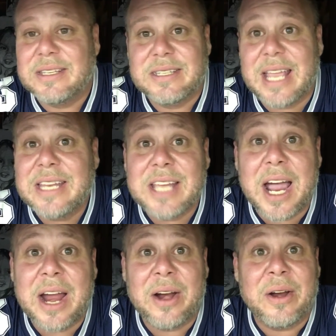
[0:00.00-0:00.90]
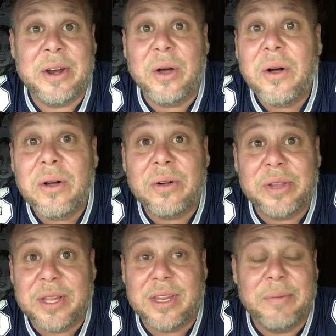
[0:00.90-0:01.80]
satire at all.
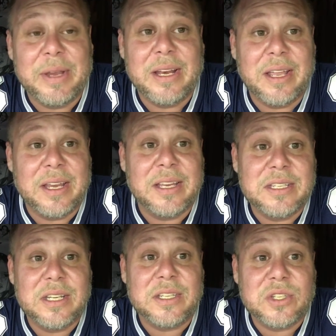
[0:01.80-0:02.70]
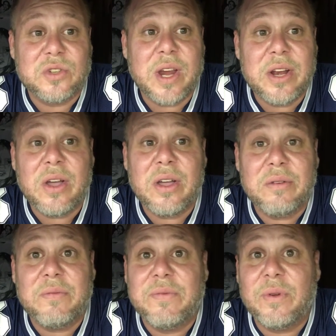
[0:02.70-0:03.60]
And I mean, like, it's just straight
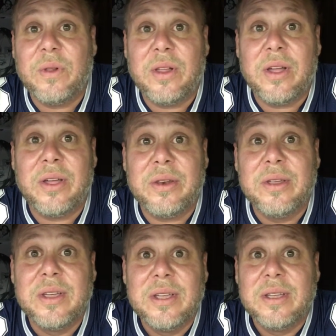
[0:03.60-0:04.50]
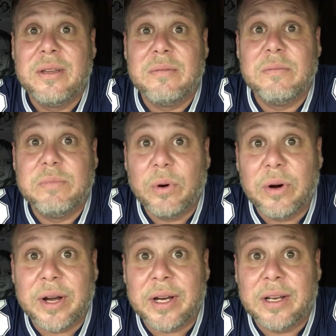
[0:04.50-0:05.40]
on, full on,
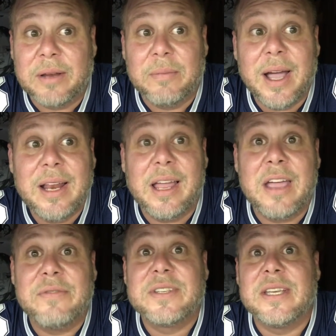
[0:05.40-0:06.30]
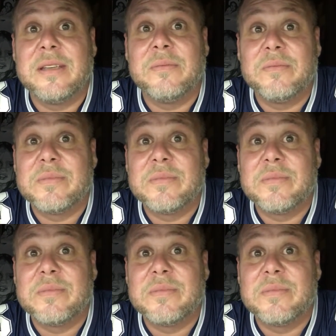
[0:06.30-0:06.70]
boring. Like my life seems